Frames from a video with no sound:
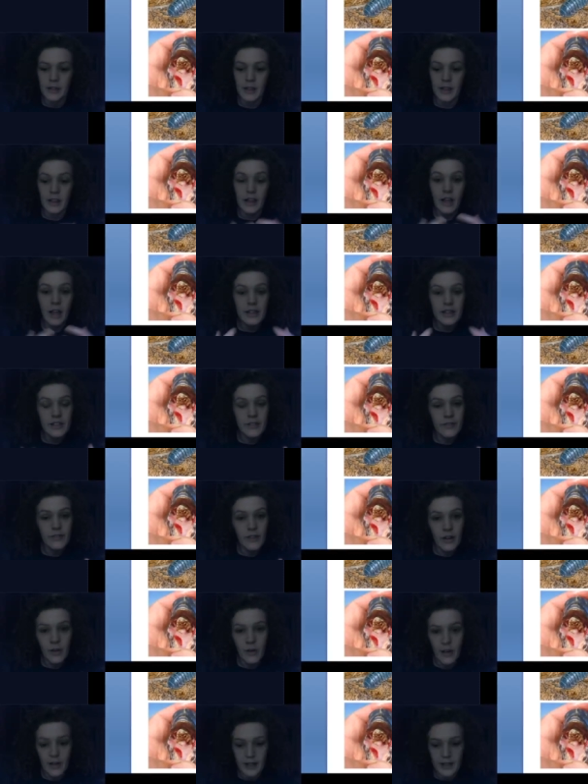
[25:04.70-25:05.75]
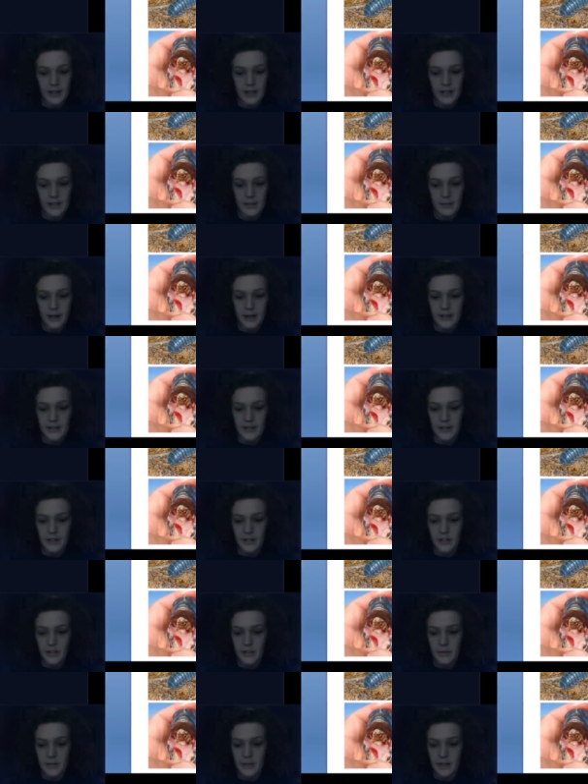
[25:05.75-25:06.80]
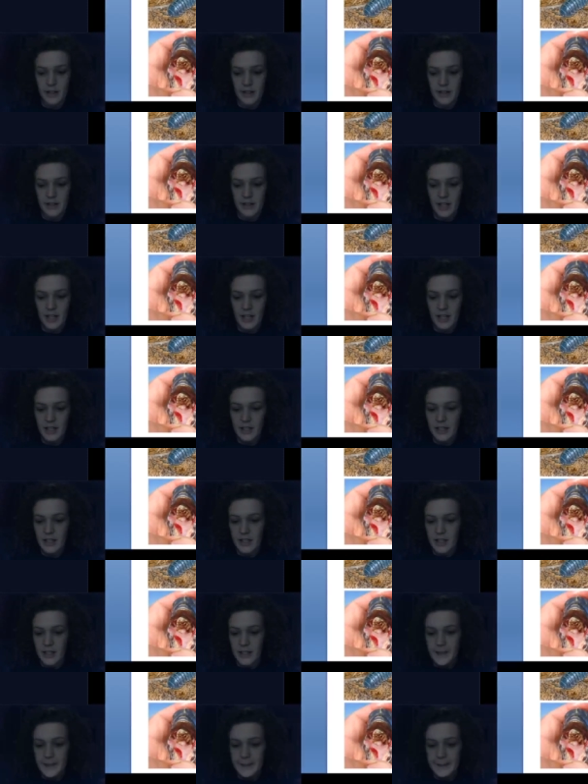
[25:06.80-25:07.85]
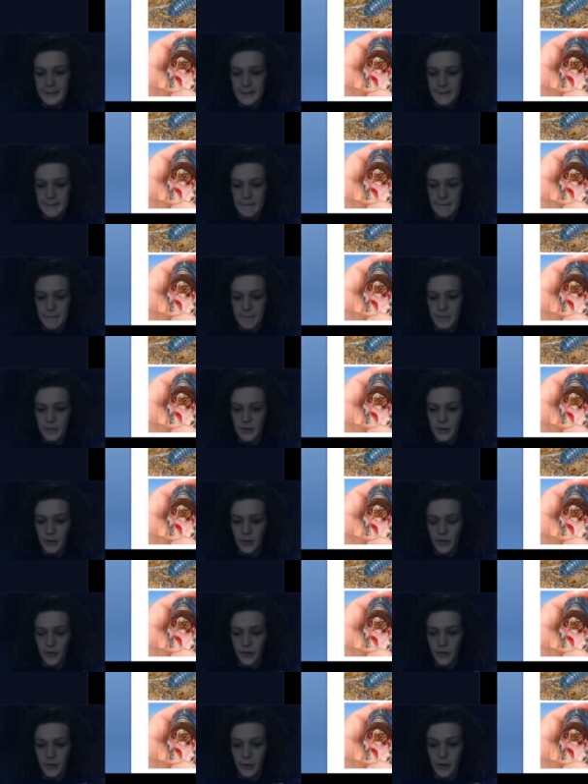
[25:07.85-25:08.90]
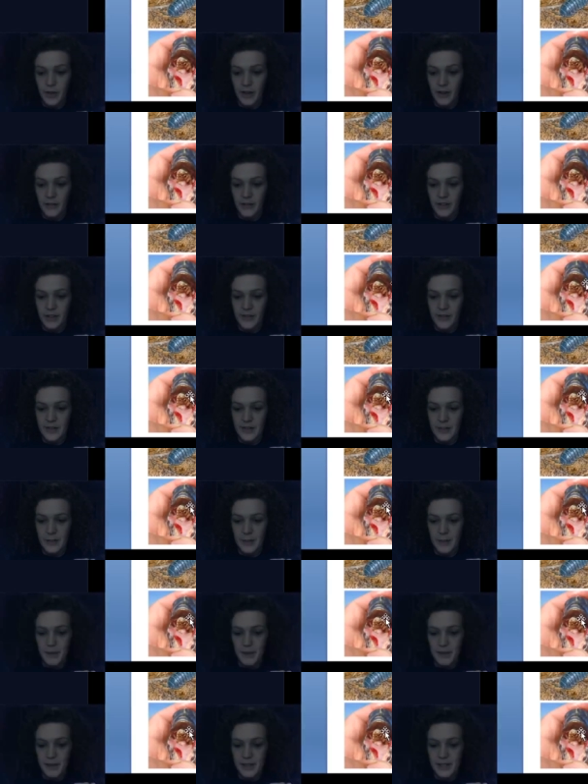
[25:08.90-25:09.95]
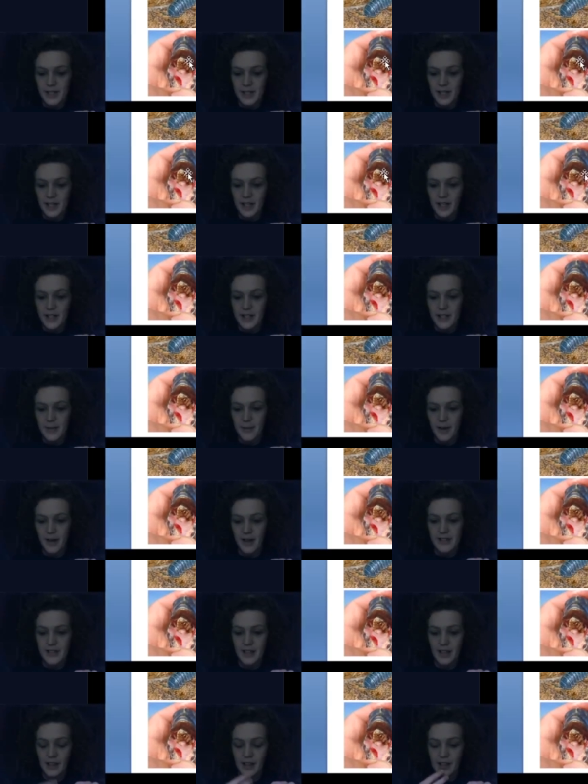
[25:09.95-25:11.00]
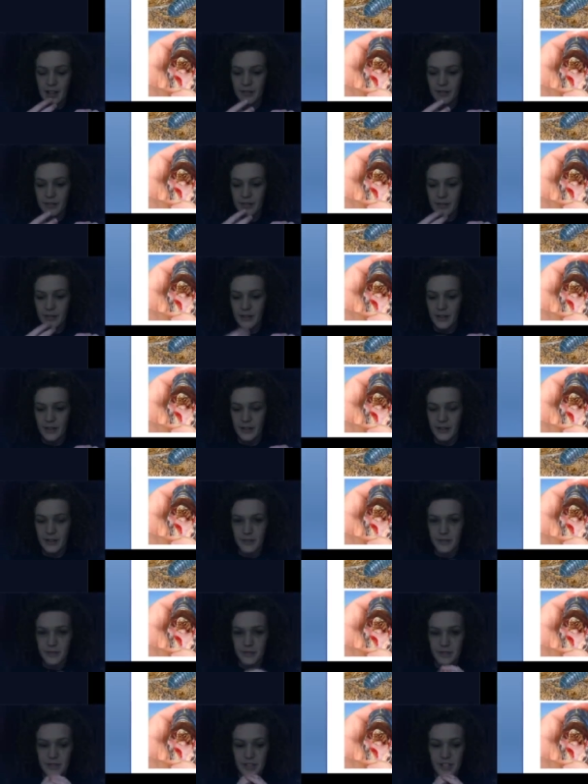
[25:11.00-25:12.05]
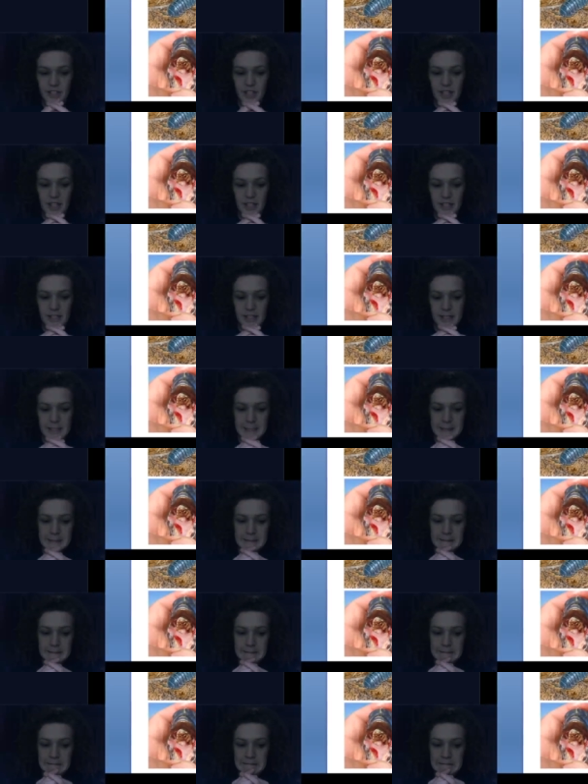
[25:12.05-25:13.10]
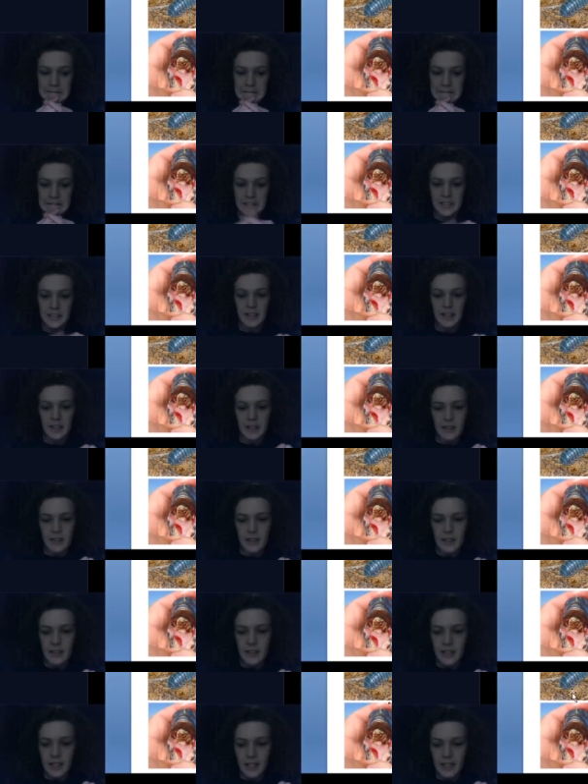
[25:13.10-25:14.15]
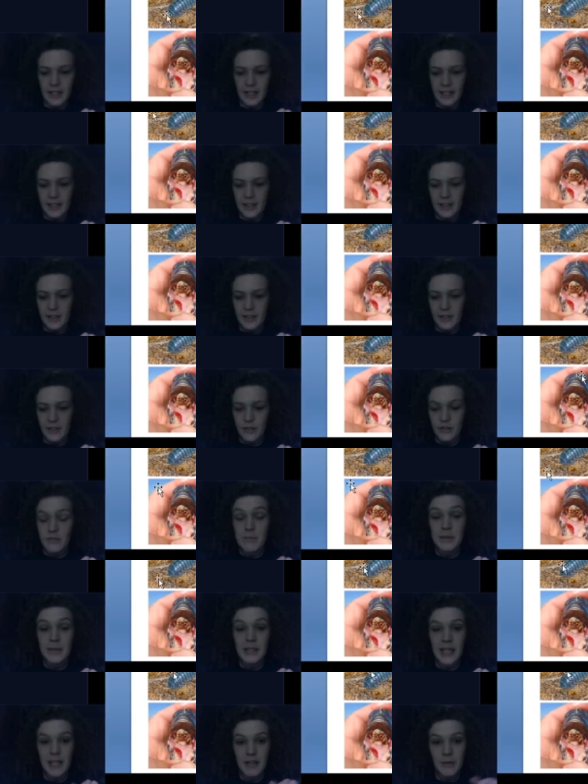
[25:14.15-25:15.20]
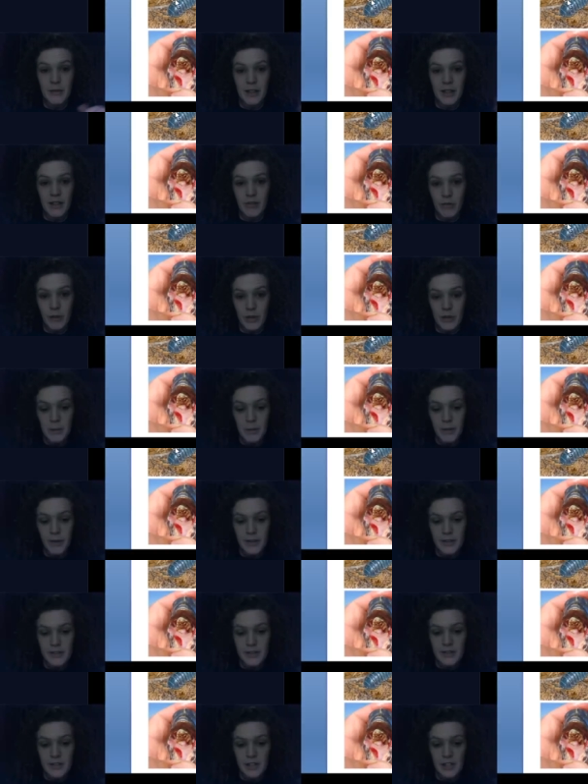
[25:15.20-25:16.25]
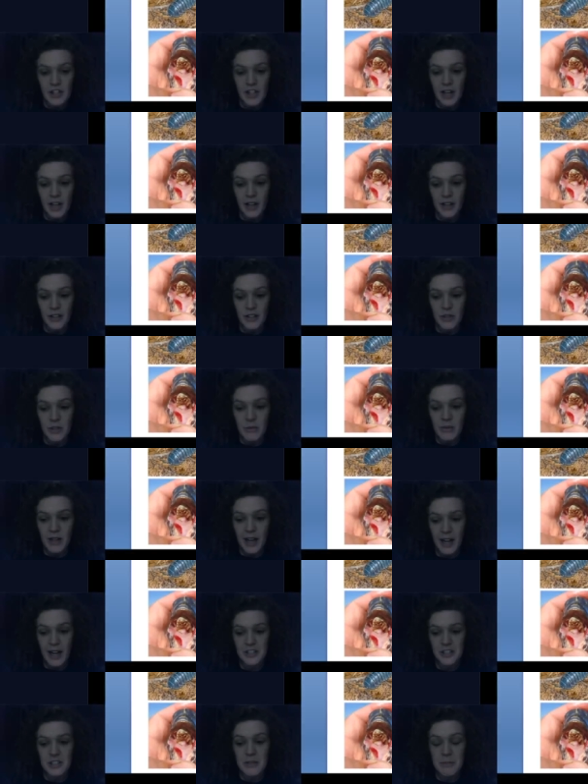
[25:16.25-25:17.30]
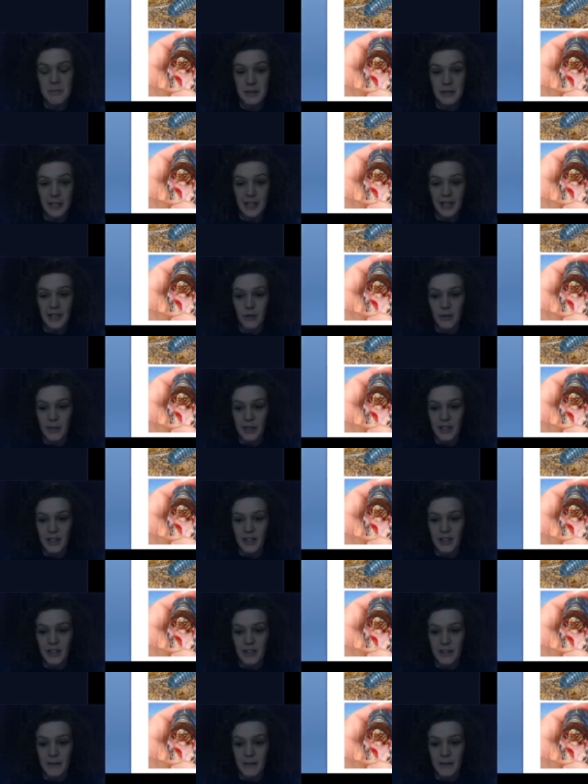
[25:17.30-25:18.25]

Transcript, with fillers: Lots of aquatic isopods in the streams that I study. Um, you also you have even some parasitic isopods that live under fish tongues. And if you played with roly polies as a child, you were actually playing with